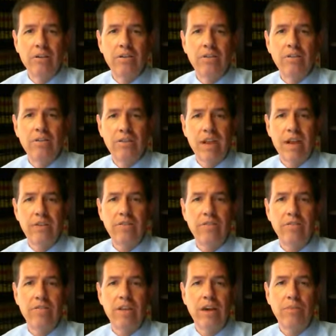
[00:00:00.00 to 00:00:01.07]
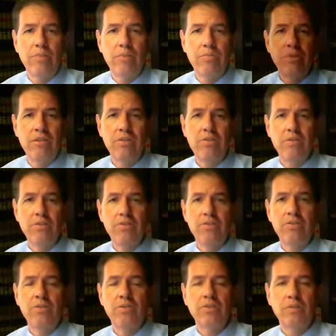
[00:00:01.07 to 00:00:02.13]
the standard that would be used to
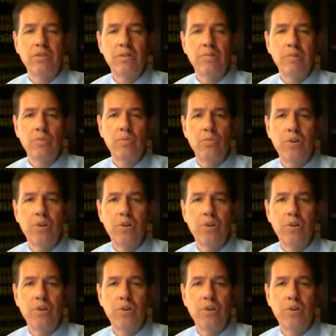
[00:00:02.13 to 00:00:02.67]
determine